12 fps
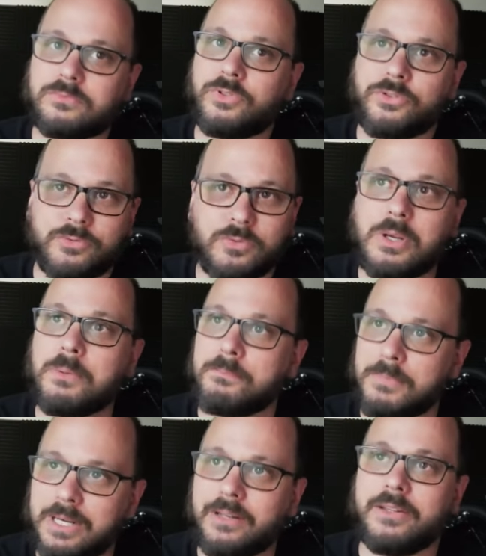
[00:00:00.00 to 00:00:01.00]
just
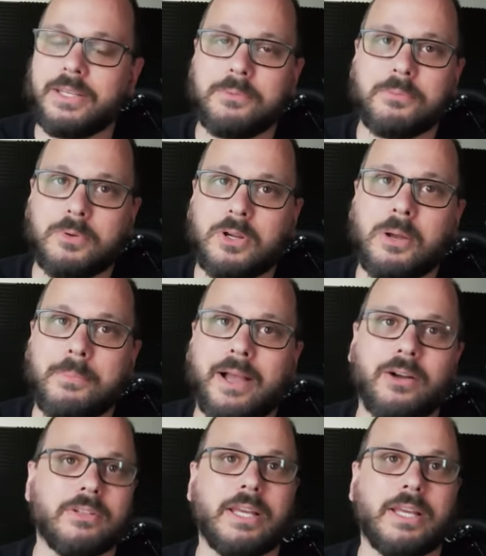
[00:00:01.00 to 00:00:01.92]
immediately come out.